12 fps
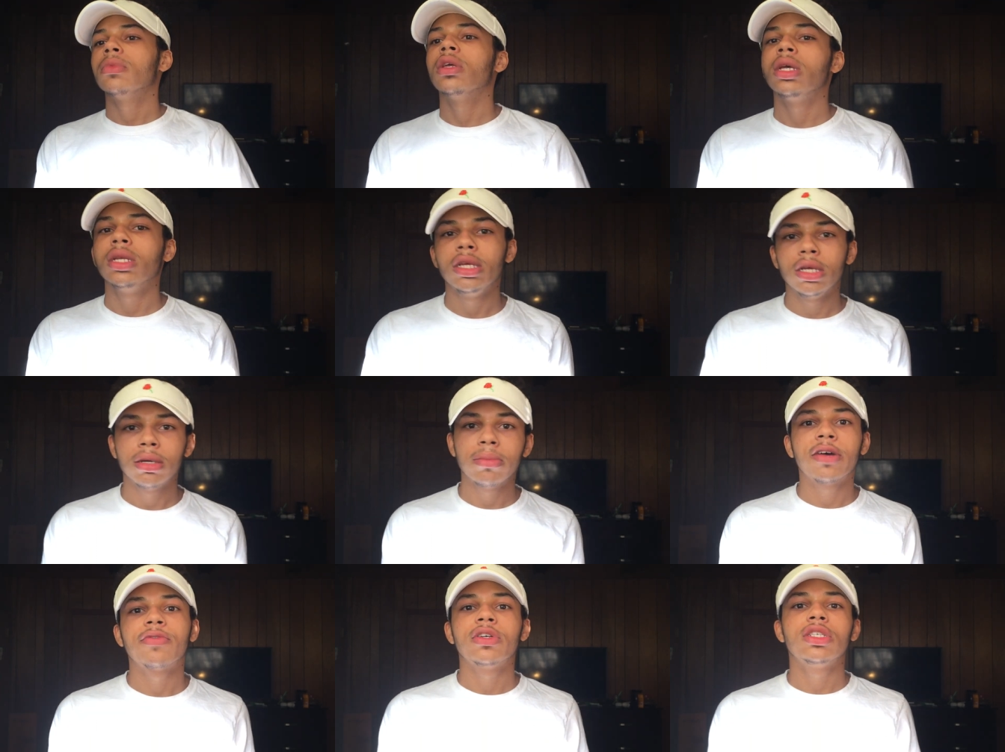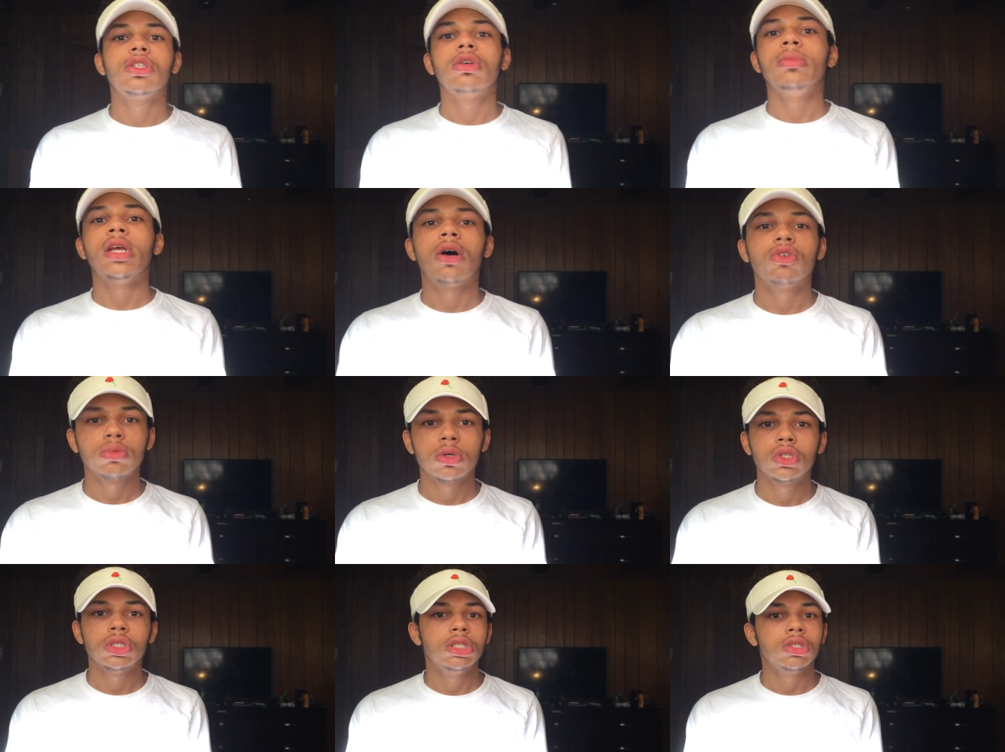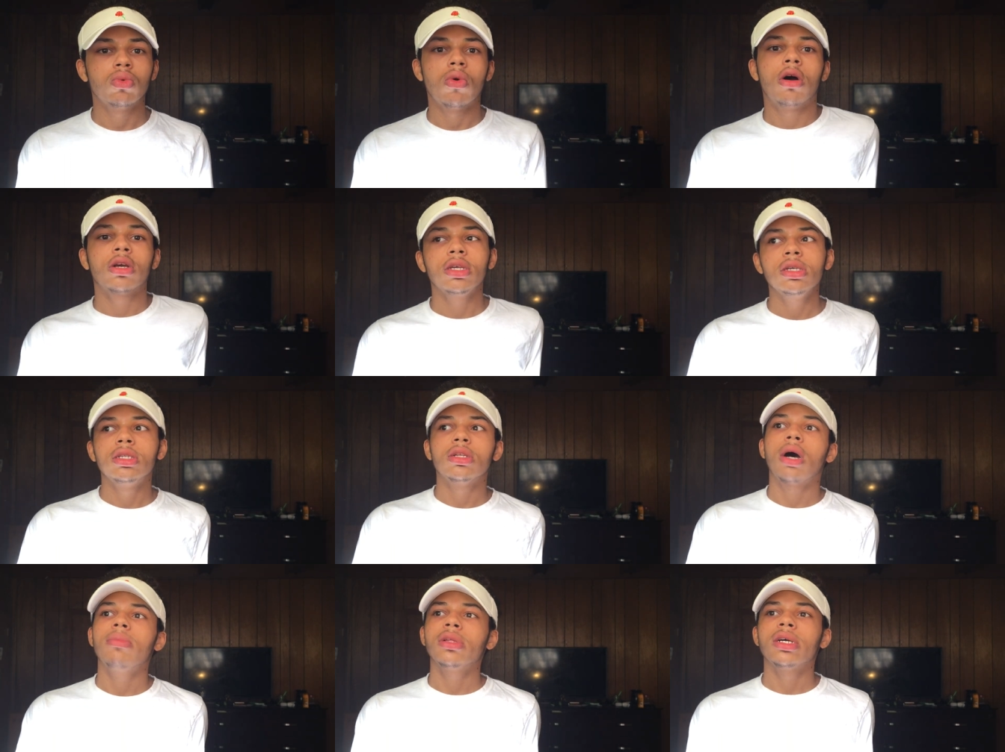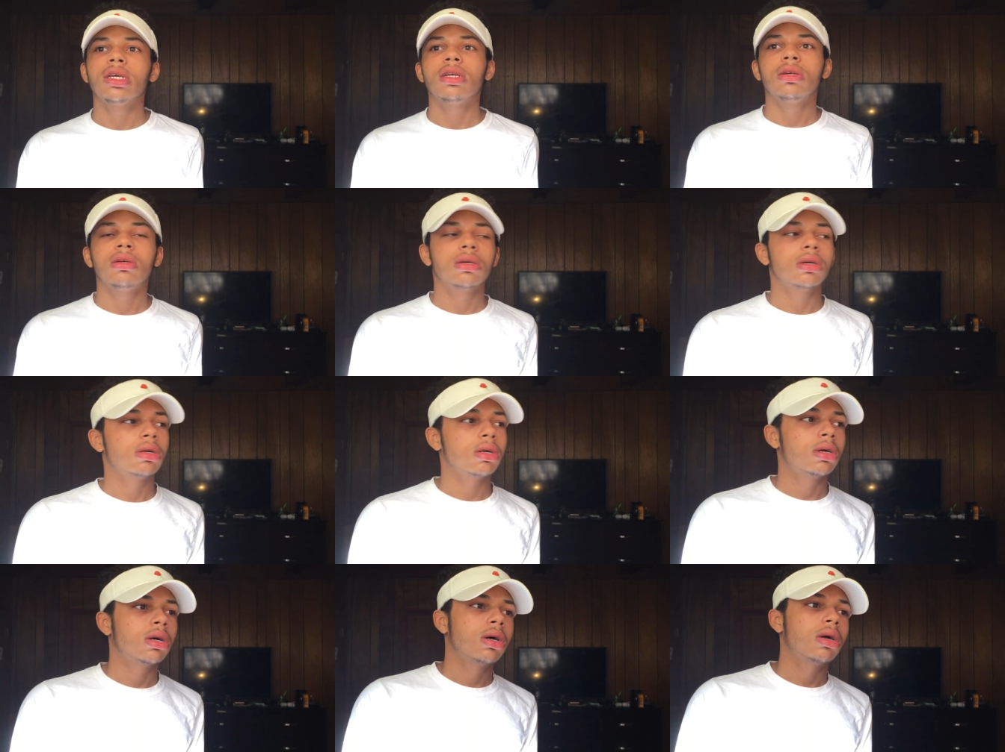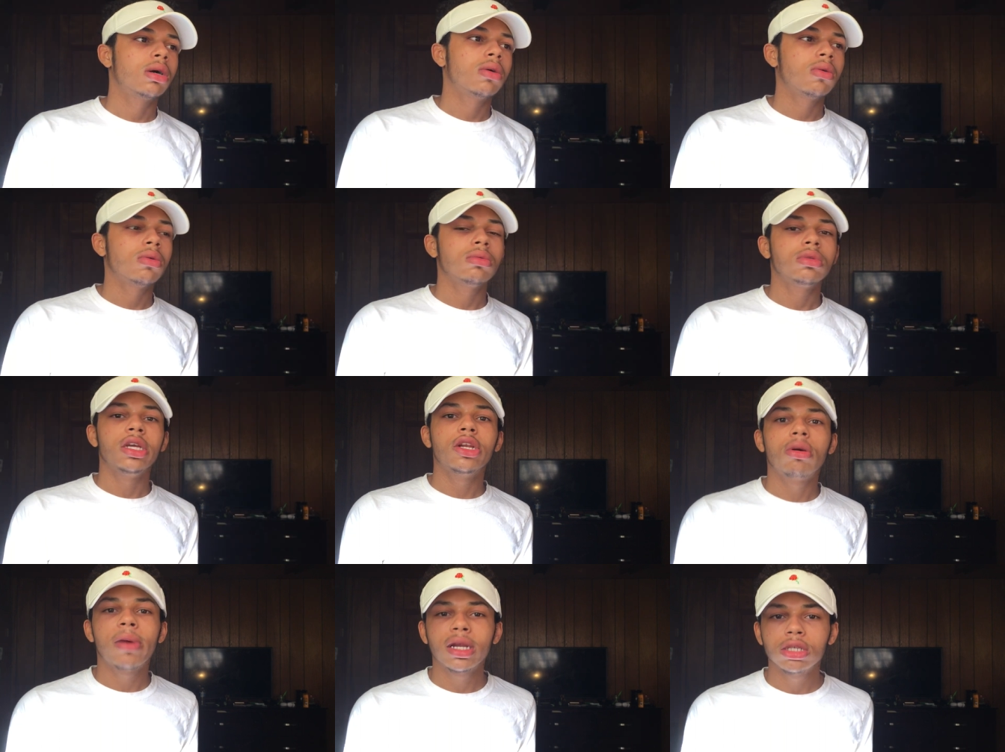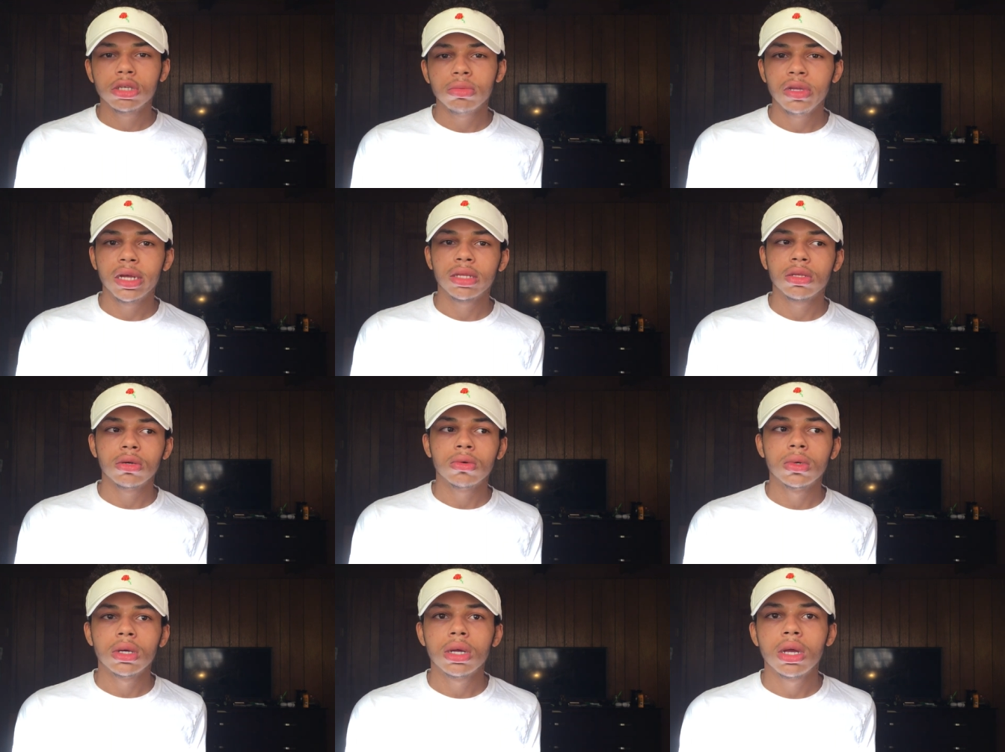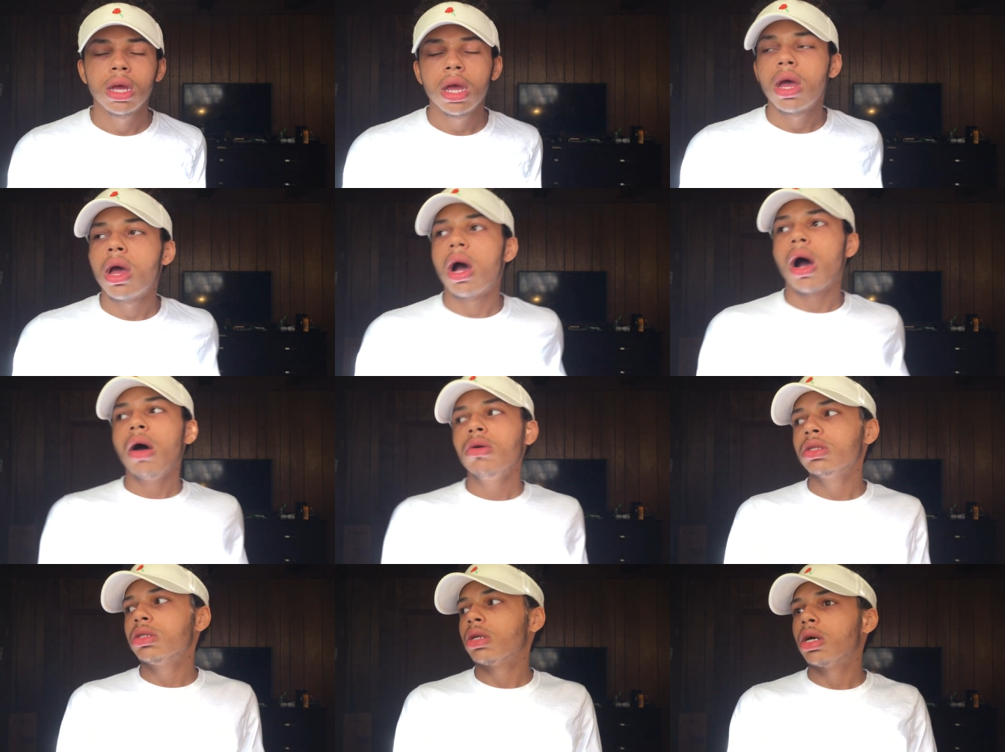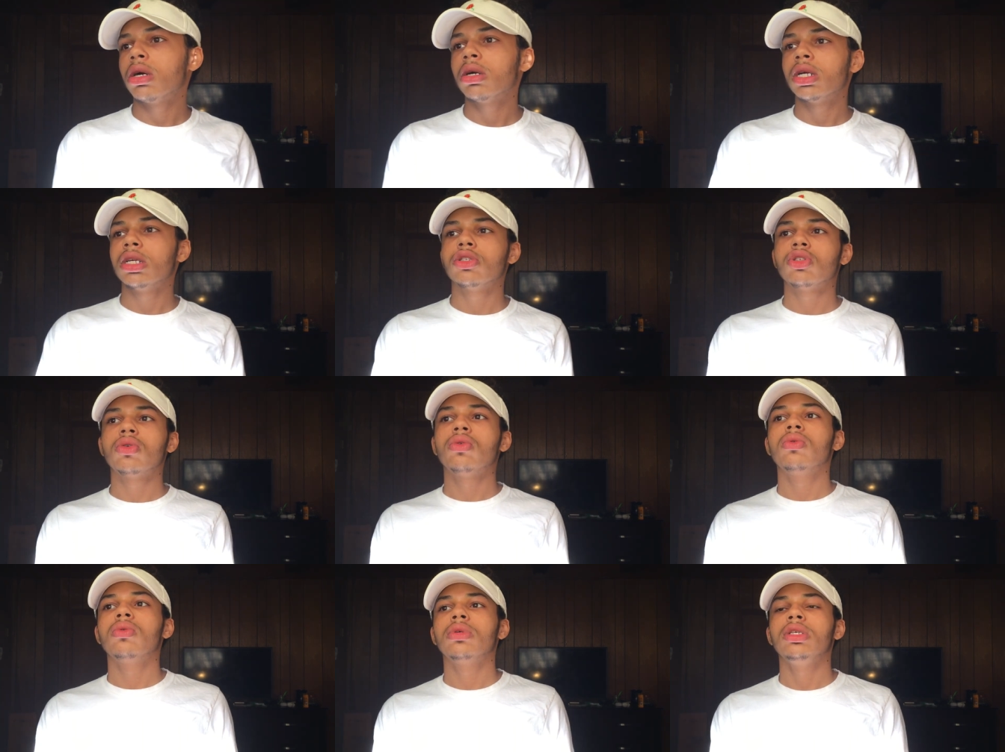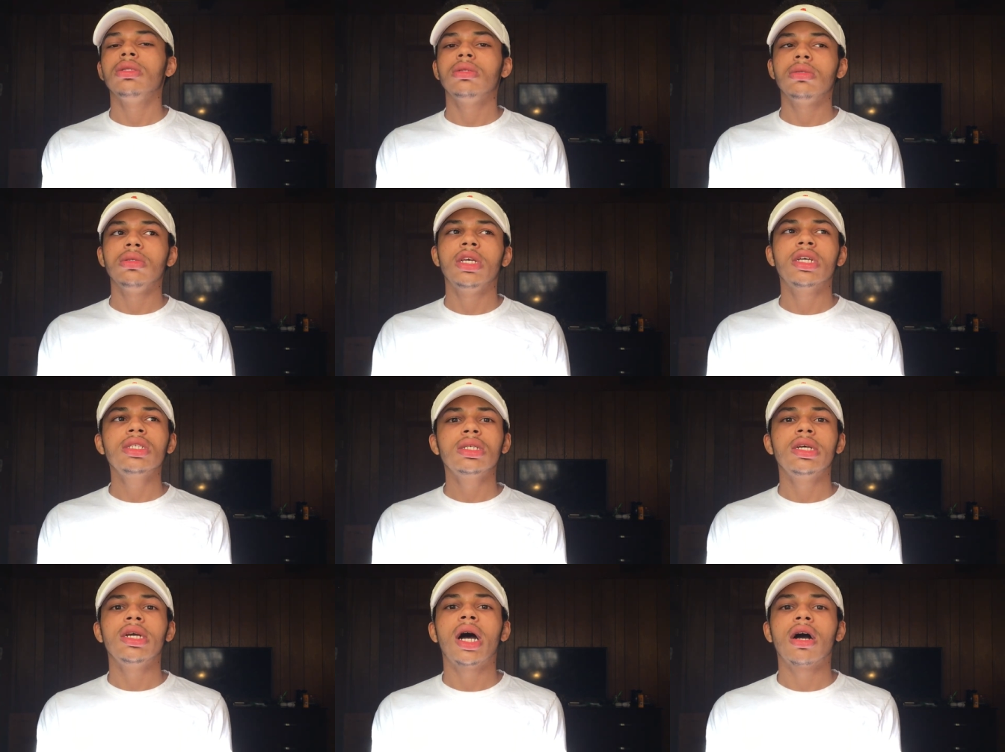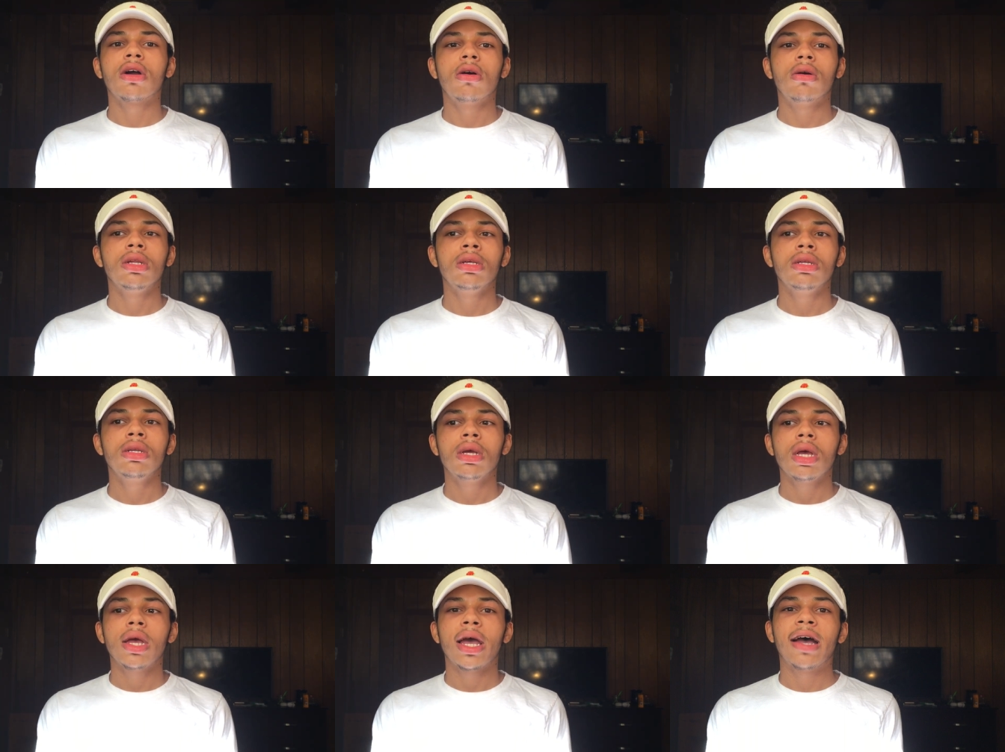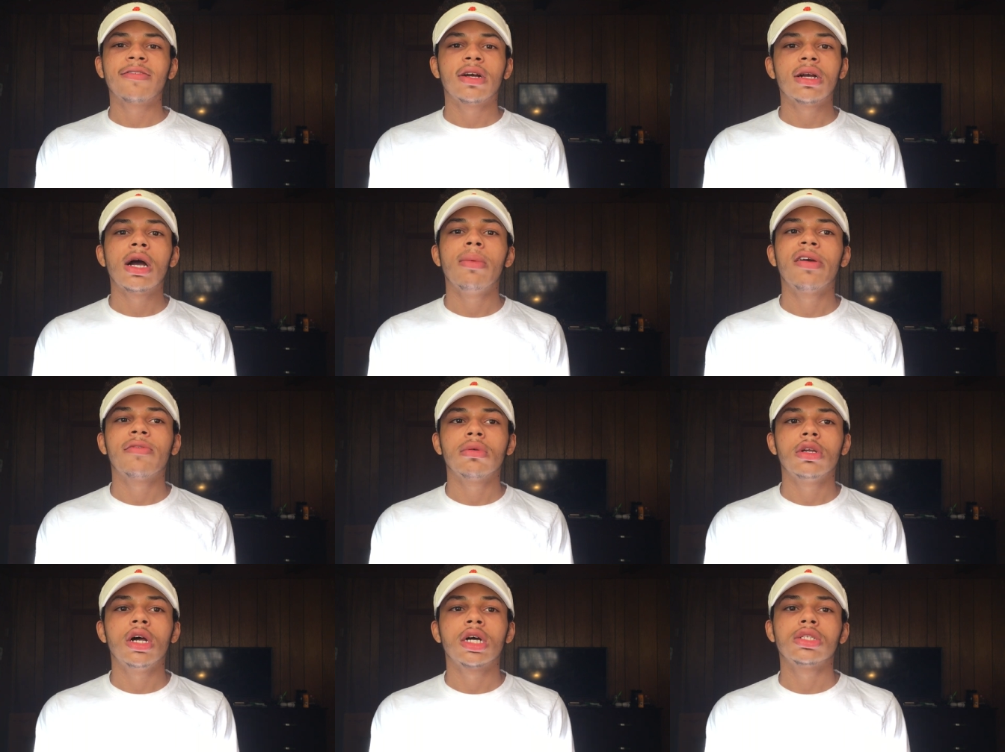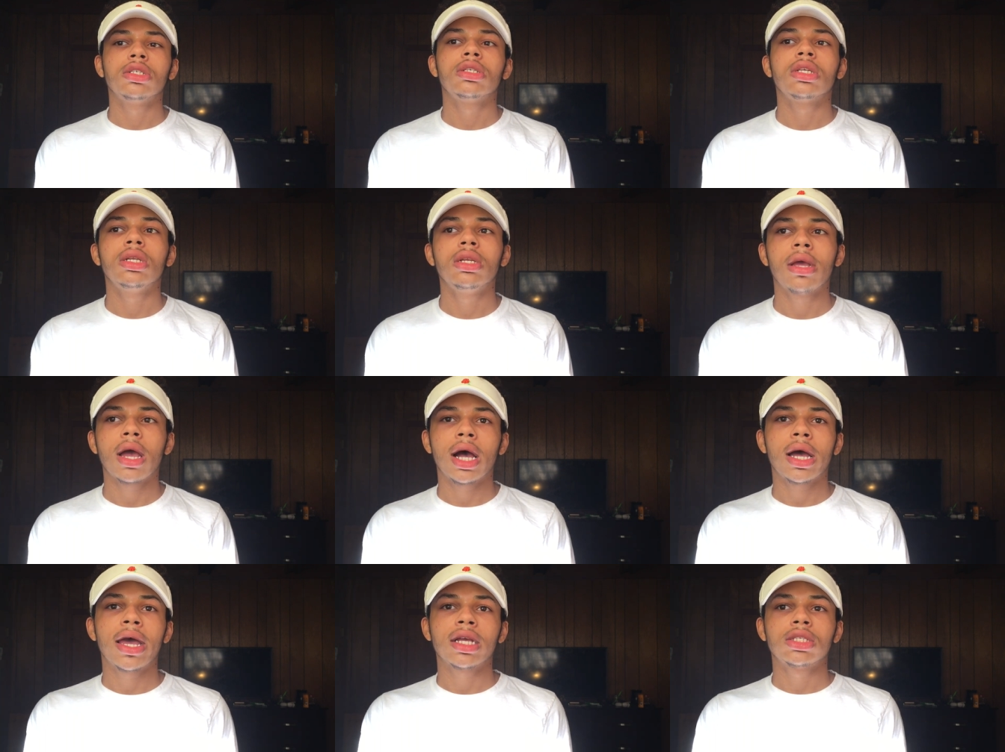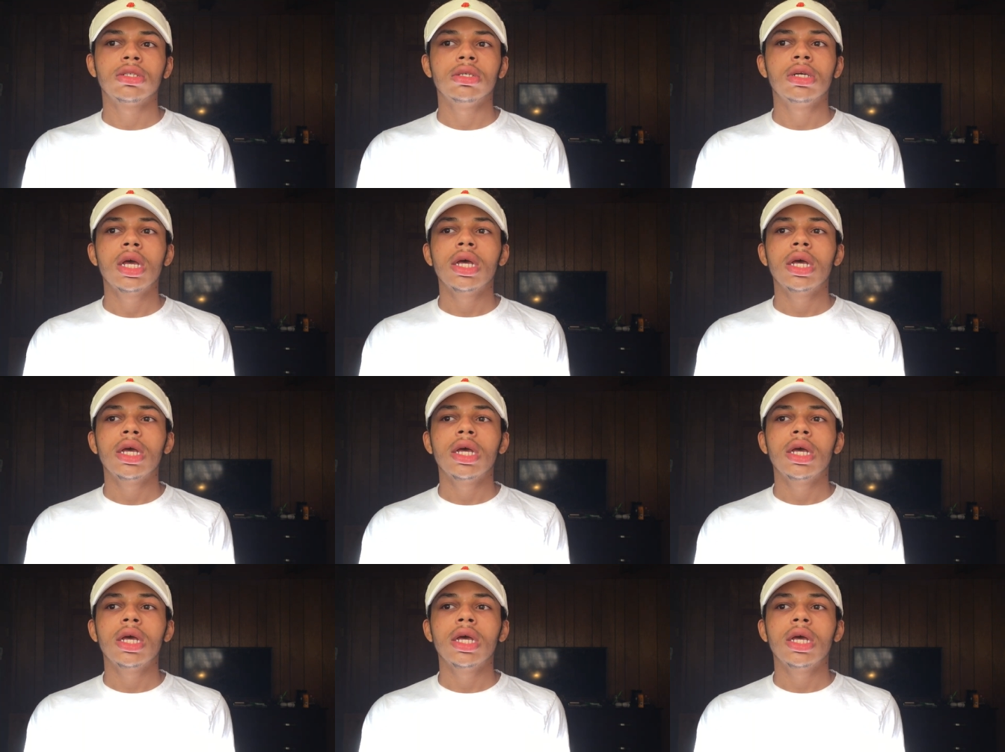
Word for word: And then my friend told me I was supposed to just walk in. I'm like, Didn't nobody tell me that though. I was just like, all right. So yesterday I called in after I got back from the doctor's, and then I asked her,